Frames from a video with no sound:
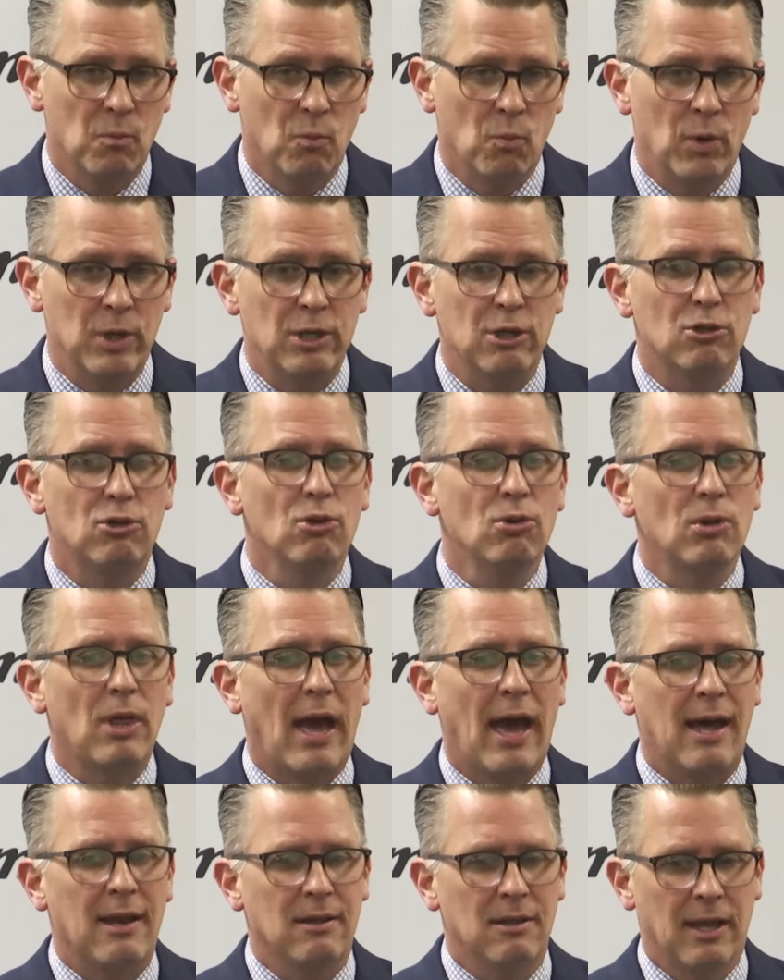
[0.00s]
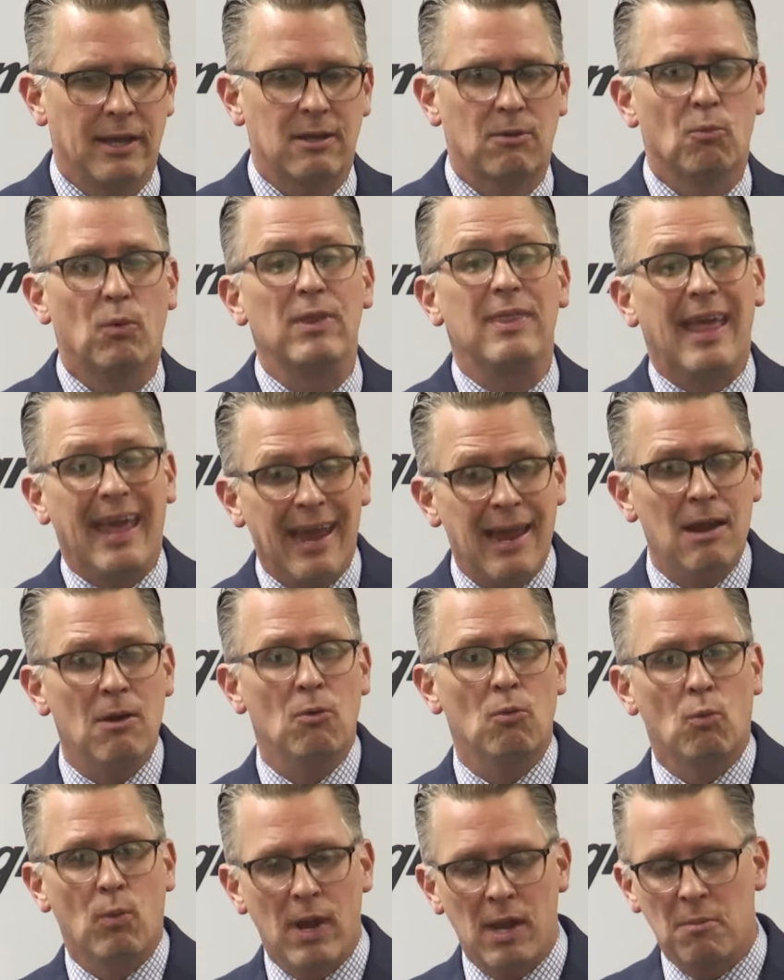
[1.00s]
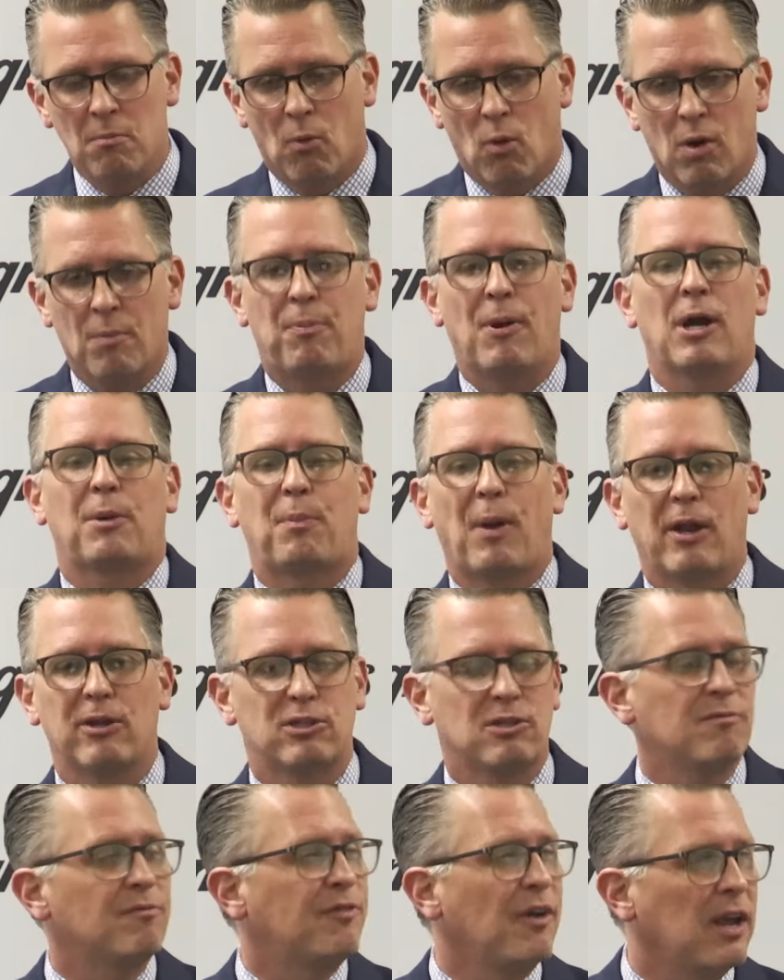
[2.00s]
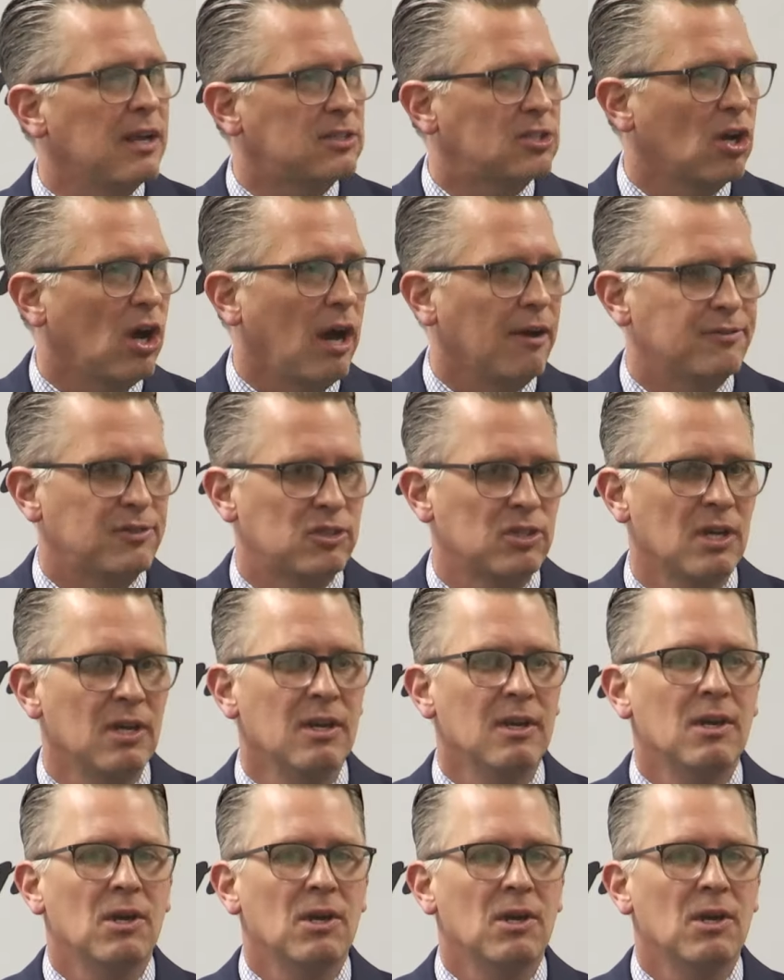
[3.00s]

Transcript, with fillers: when you do that, like when they win more puck battles and faceoffs,